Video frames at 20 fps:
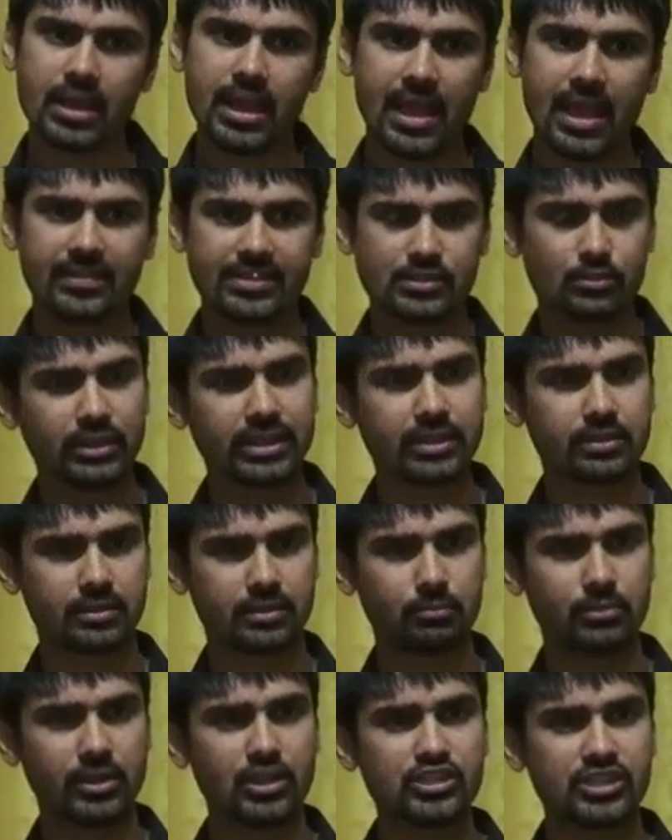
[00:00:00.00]
and it's really
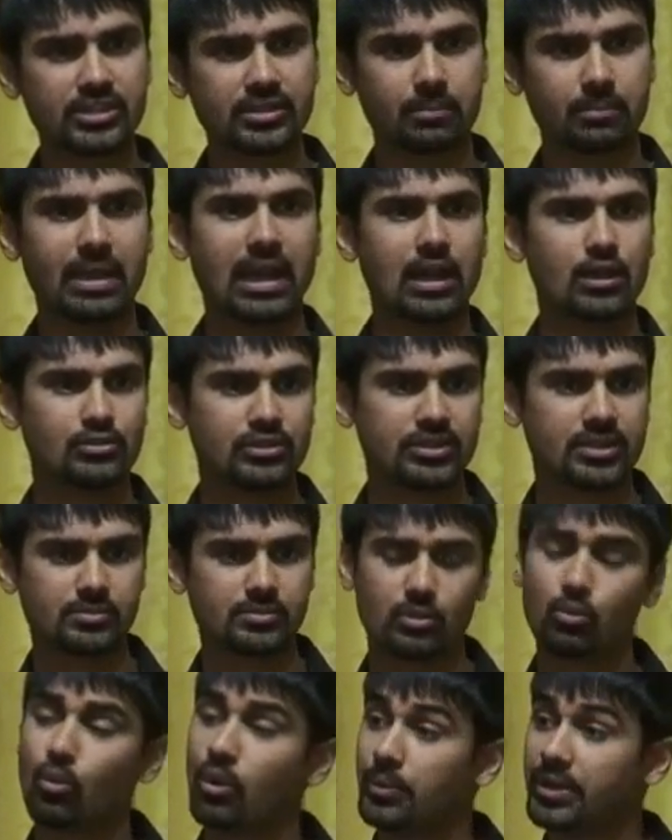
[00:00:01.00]
pushing the boundary in terms
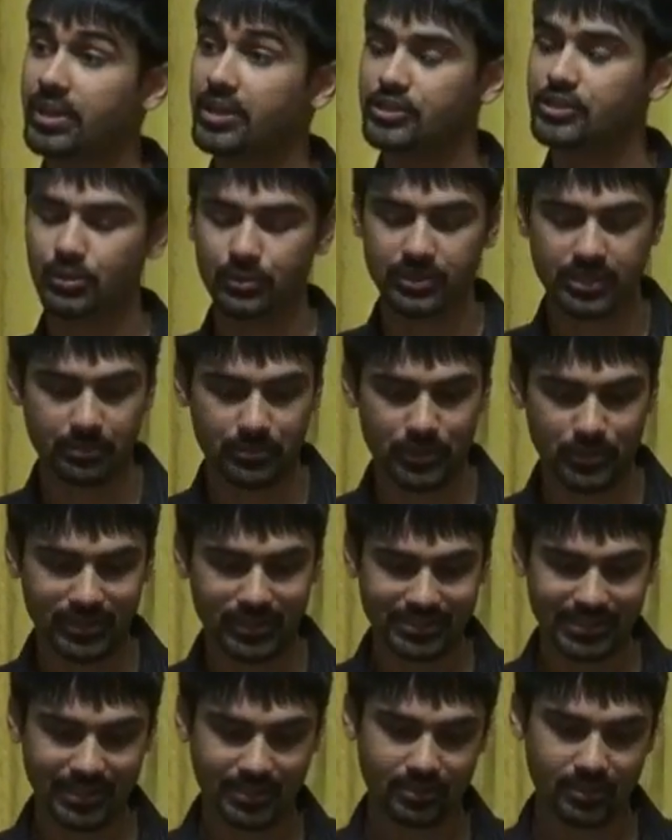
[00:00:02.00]
of what we can do with computing
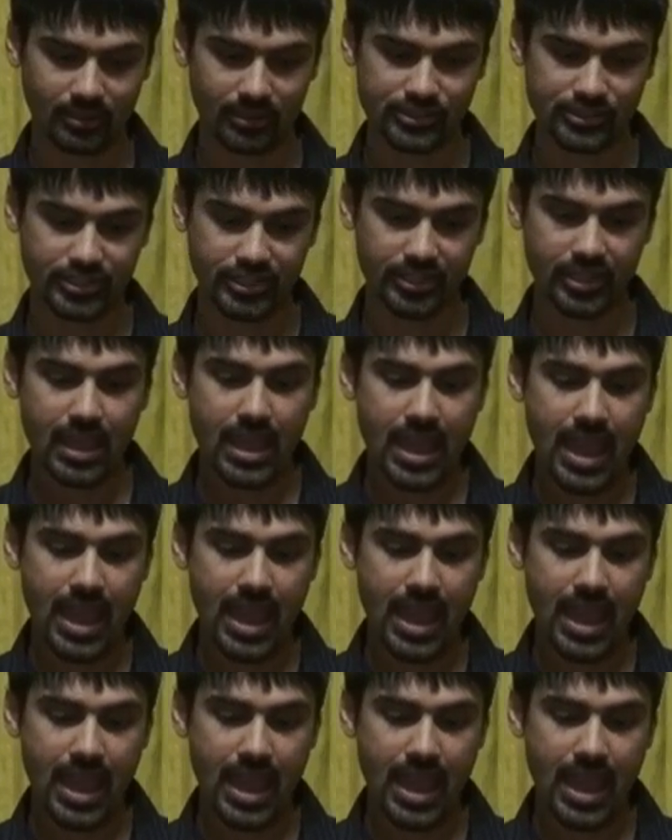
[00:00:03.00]
technology.